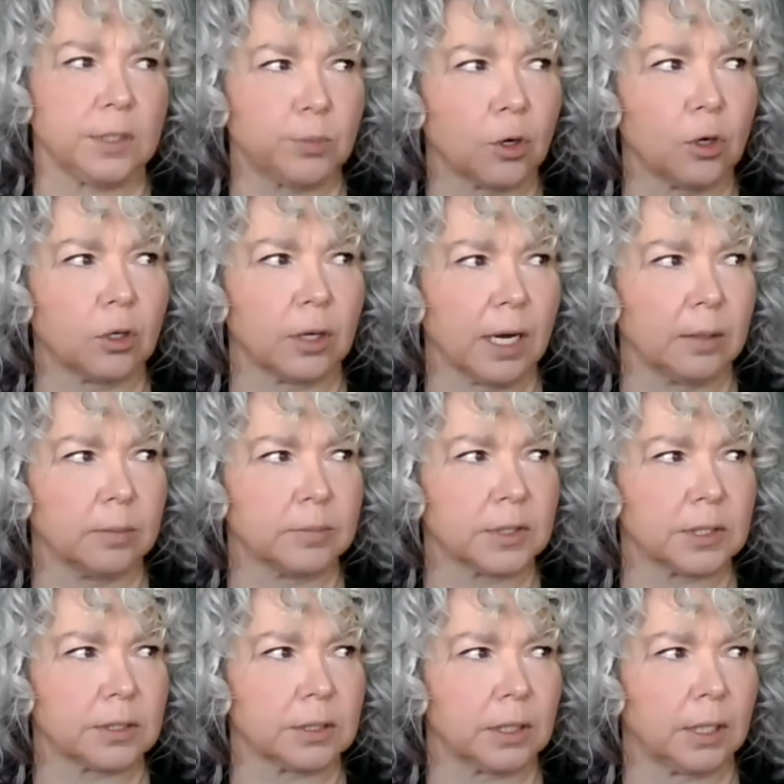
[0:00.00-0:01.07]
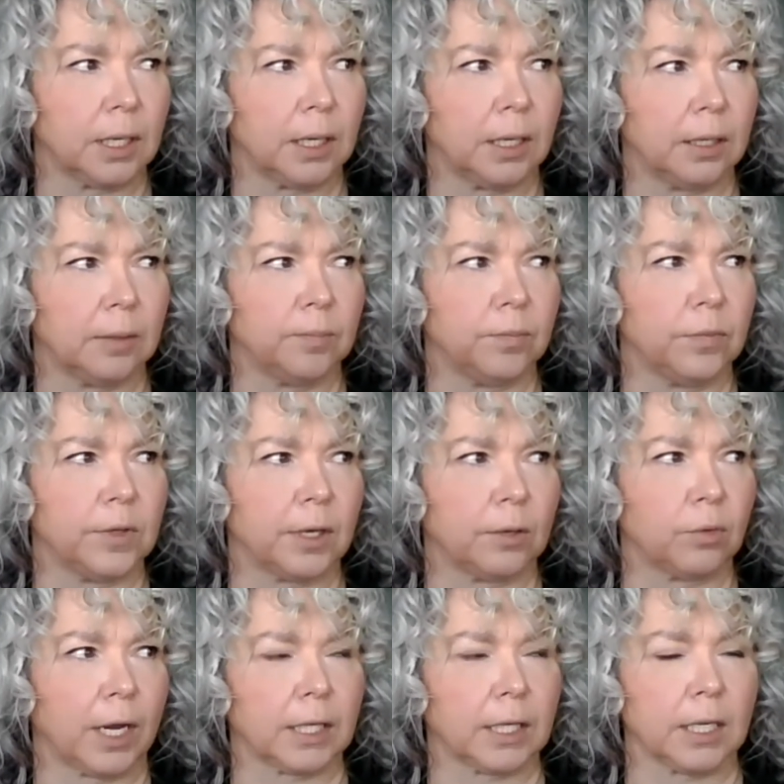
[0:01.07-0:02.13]
programs that
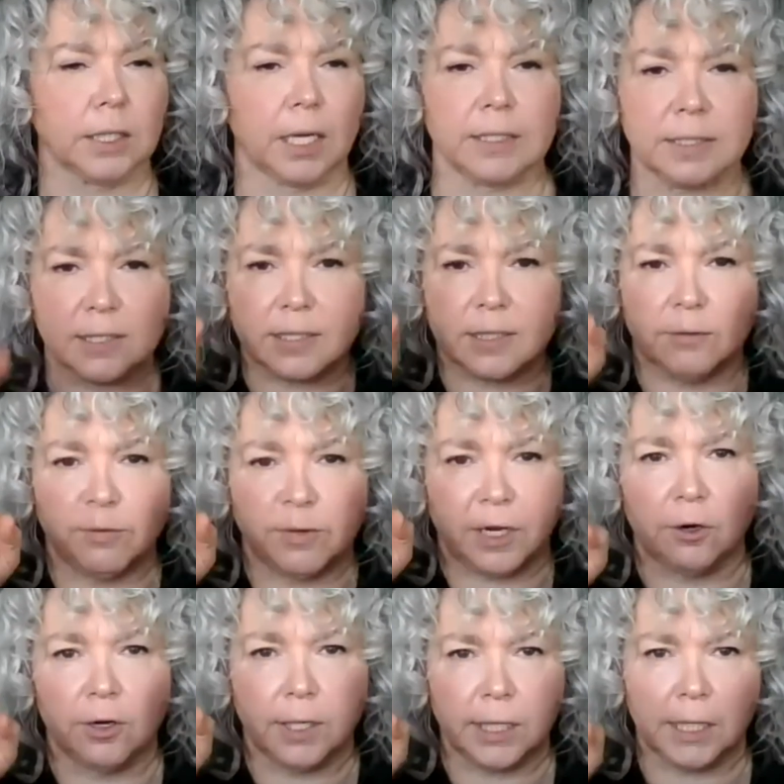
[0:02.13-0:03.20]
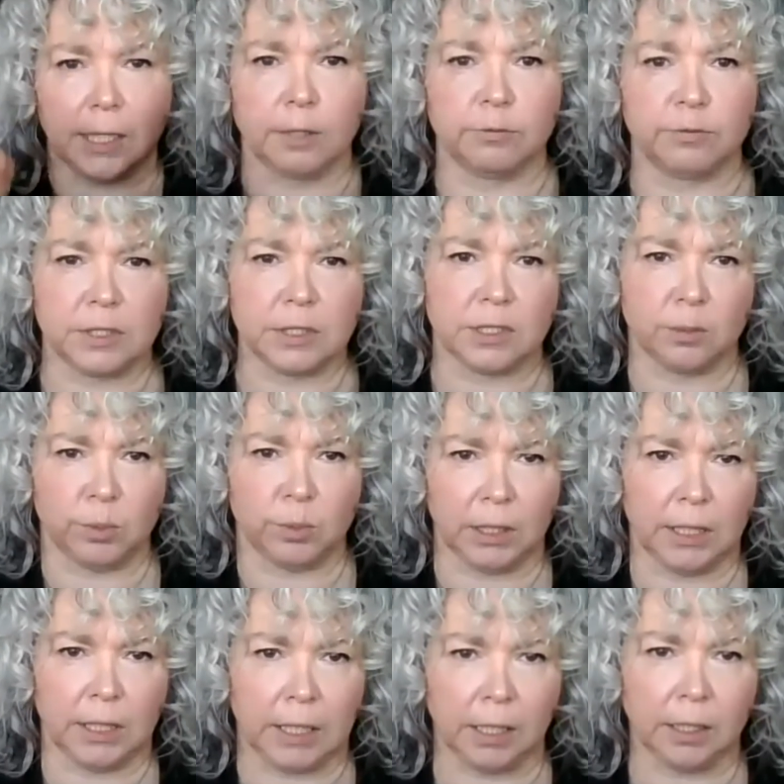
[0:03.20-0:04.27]
recognize severity of
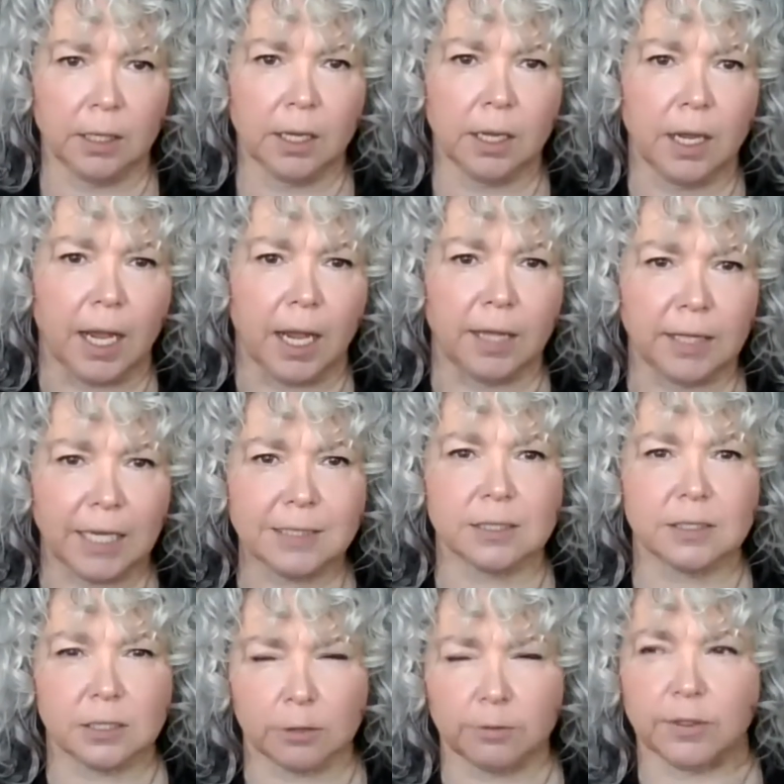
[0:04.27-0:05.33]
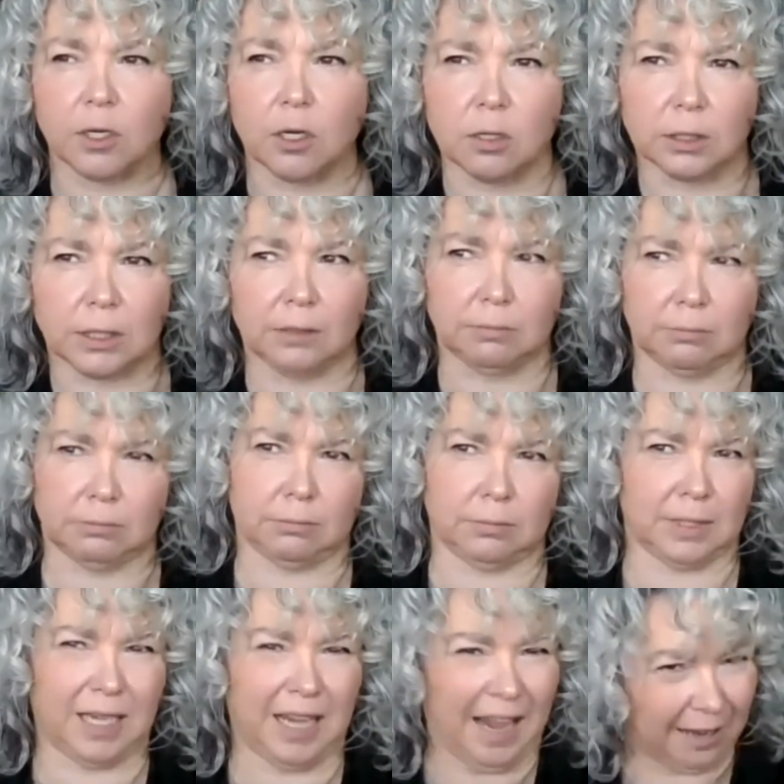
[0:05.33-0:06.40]
disability, and that's a difficult
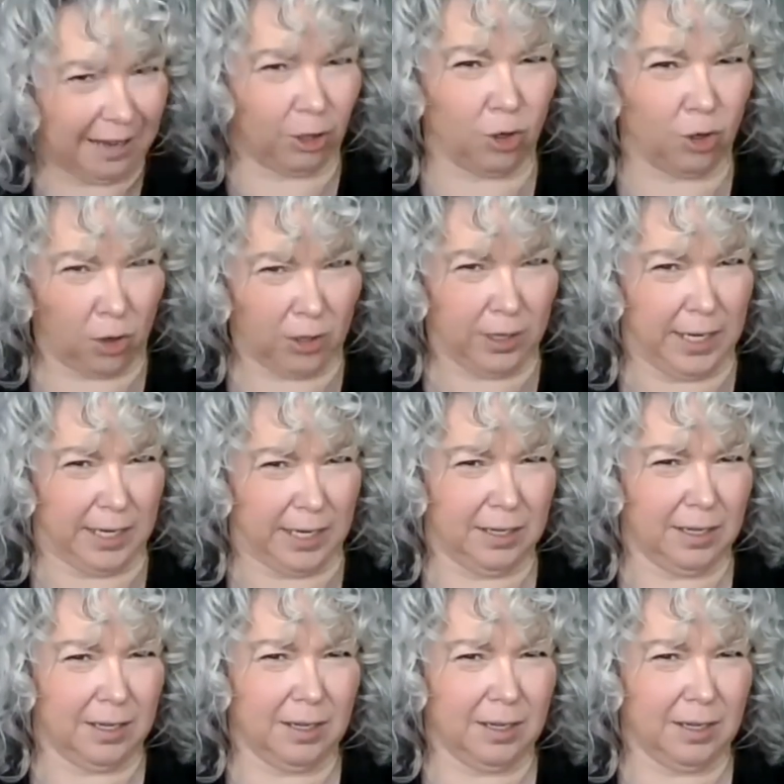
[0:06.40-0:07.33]
category.